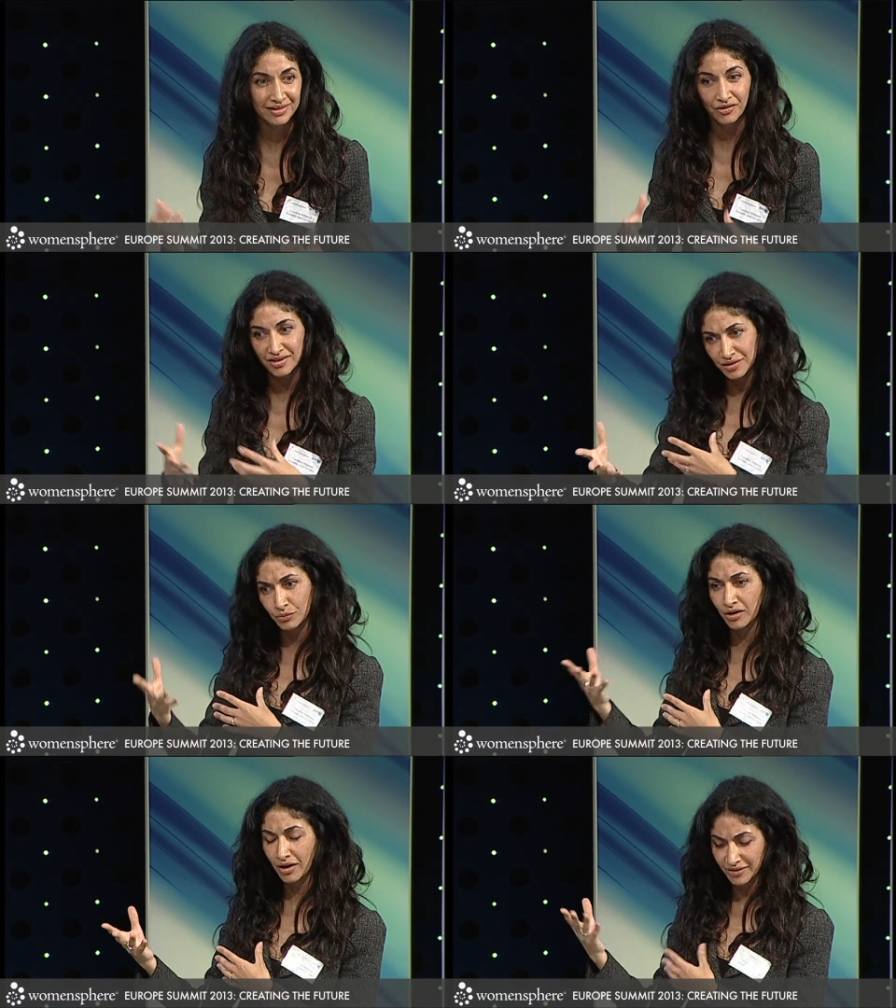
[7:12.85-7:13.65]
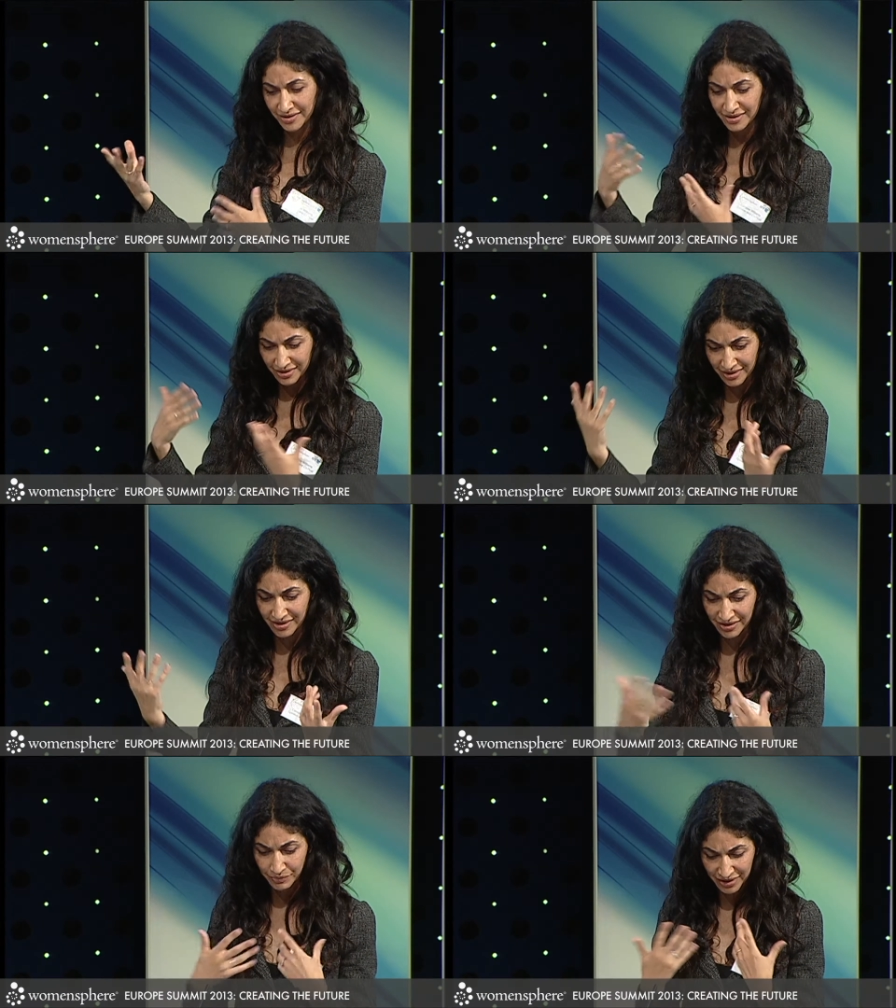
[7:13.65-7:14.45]
You know, this
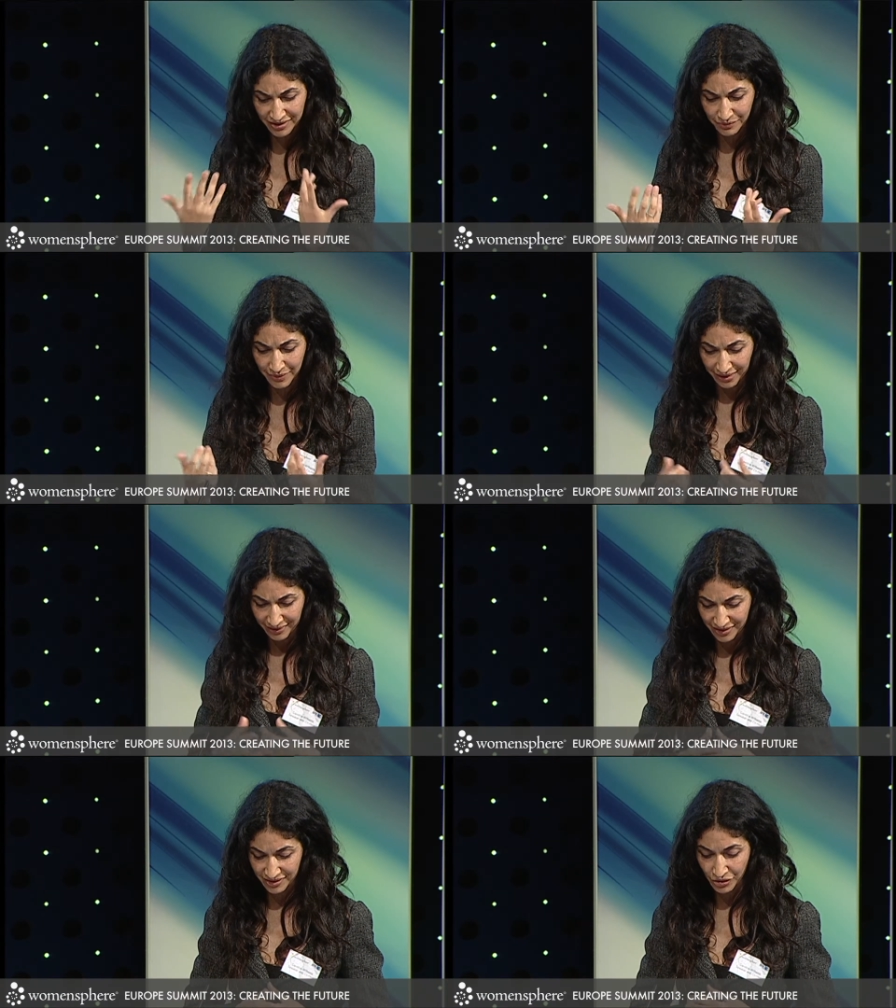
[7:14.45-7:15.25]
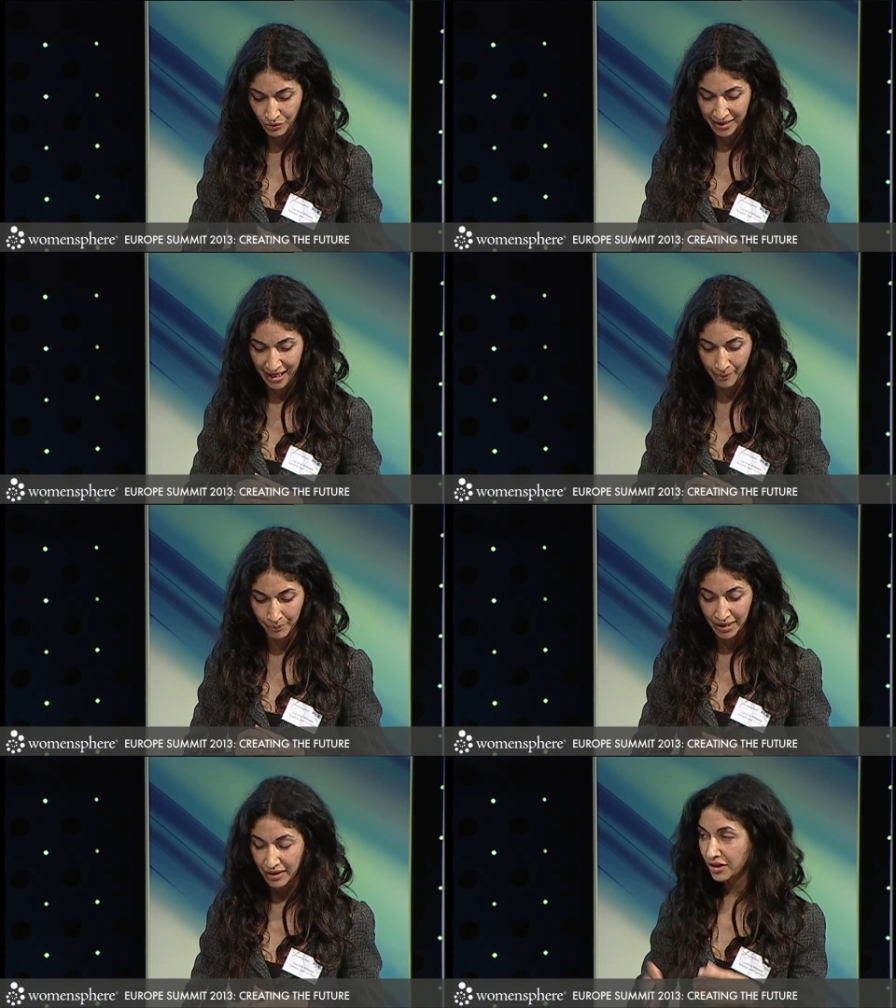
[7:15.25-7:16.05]
is me, this is who I
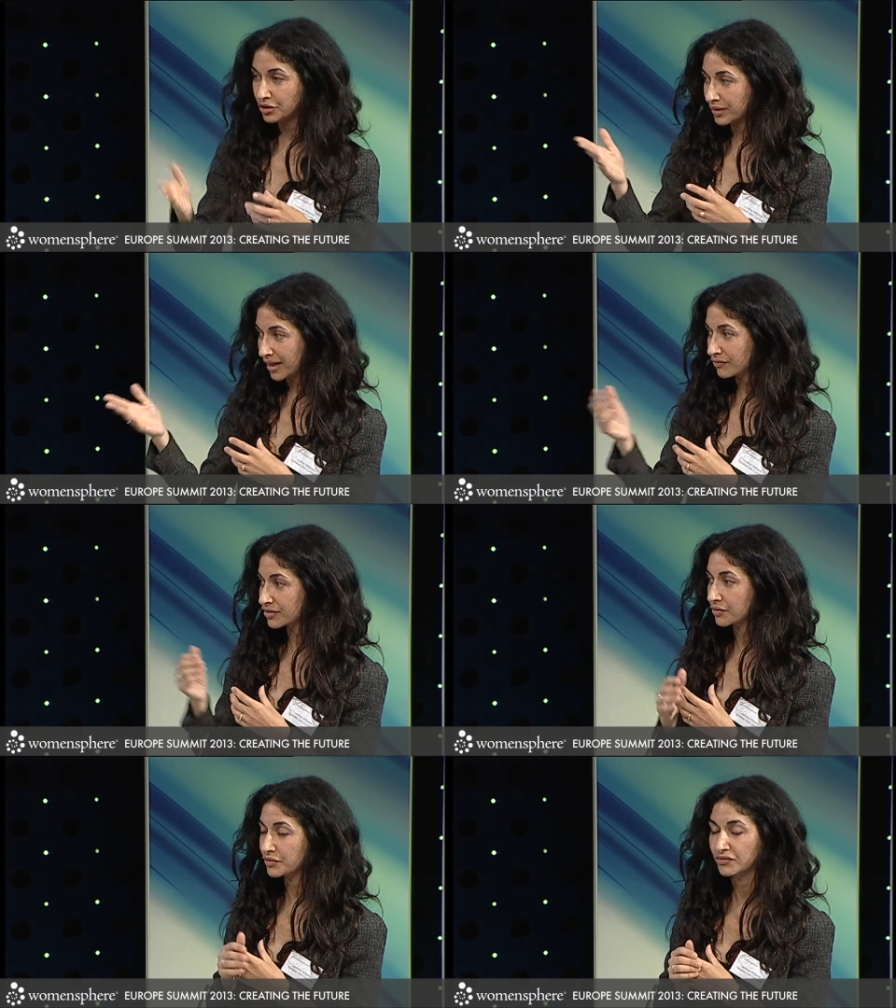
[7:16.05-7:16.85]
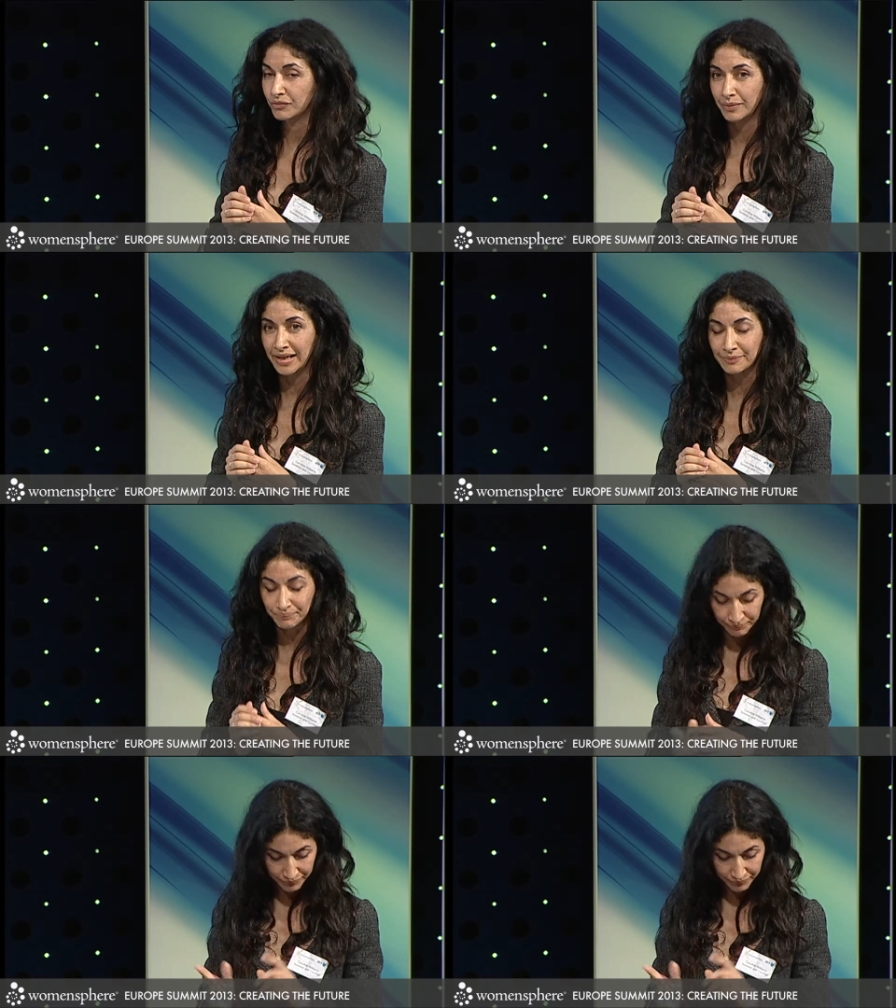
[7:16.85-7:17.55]
am. You get results from me.